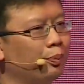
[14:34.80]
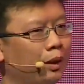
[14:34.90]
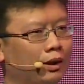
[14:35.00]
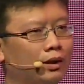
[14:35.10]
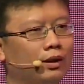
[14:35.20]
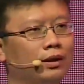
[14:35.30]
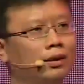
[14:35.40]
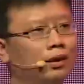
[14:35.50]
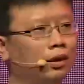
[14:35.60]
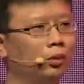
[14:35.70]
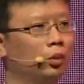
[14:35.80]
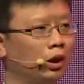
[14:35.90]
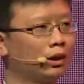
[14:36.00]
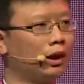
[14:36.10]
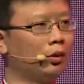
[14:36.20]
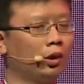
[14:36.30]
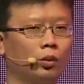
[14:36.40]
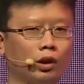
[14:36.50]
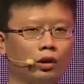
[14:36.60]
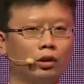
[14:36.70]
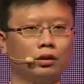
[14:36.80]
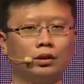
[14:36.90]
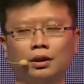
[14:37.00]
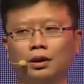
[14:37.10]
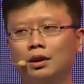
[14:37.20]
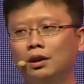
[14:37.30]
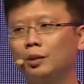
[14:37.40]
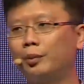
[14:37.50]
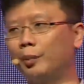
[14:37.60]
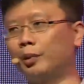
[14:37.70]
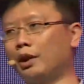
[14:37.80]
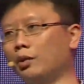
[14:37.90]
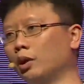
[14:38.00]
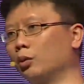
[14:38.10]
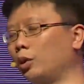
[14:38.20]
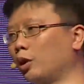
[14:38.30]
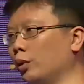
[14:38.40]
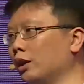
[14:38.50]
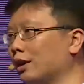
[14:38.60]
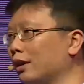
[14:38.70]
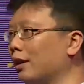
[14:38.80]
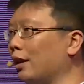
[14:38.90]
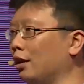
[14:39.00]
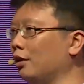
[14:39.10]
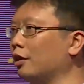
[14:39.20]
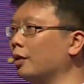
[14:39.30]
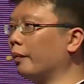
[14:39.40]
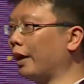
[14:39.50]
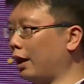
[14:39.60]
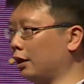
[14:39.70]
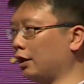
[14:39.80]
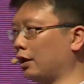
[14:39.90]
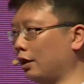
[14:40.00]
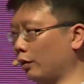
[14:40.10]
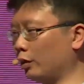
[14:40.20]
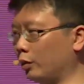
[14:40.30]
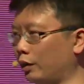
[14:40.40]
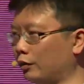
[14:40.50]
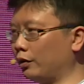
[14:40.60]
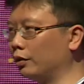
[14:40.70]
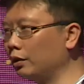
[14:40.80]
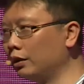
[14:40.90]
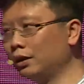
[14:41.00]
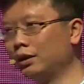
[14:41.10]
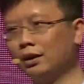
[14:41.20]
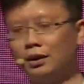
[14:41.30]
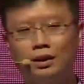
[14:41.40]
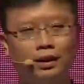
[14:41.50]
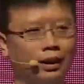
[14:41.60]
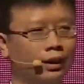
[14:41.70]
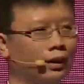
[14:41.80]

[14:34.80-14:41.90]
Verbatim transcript: pick the work they want to work on, the people they want to work with, and even the manager they want to work for. And